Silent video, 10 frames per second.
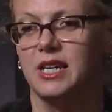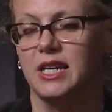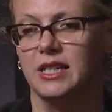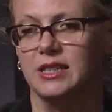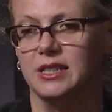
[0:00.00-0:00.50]

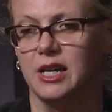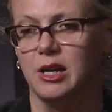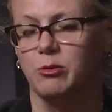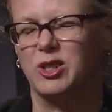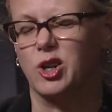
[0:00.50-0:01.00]
and
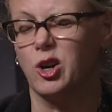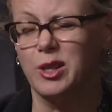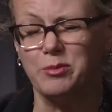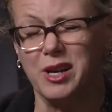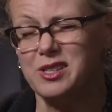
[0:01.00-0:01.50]
um, which are
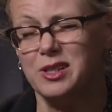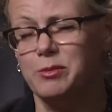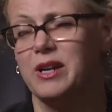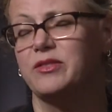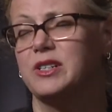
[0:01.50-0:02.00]
only present
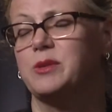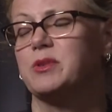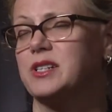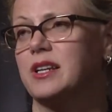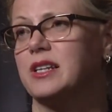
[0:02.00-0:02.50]
about
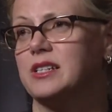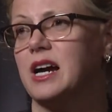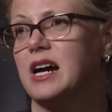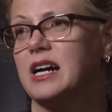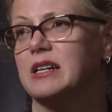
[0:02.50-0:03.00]
50% of the
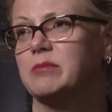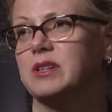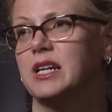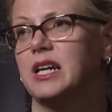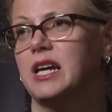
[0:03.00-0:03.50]
time.